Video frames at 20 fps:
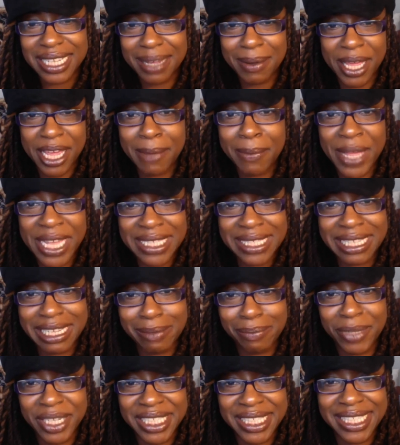
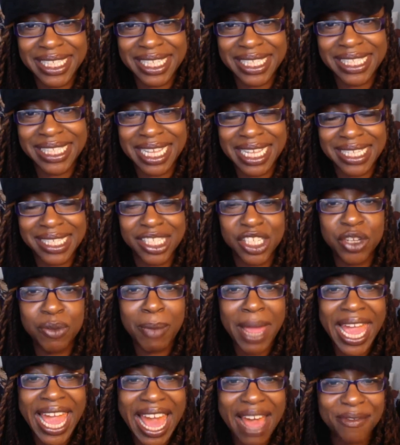MSNBC says. You
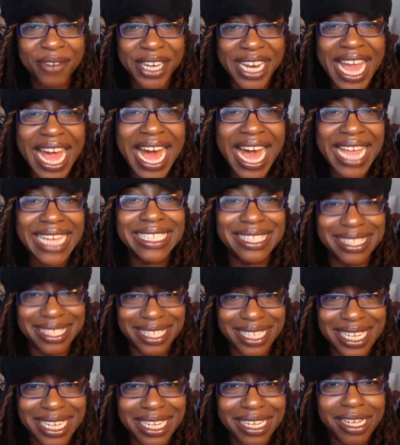may have an
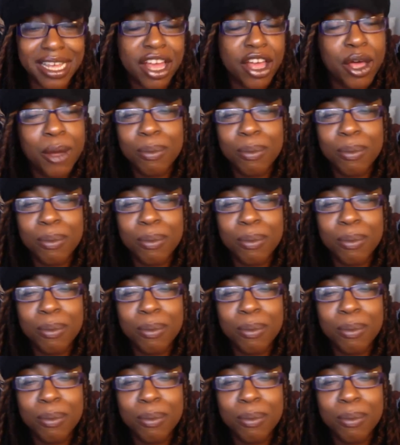idea,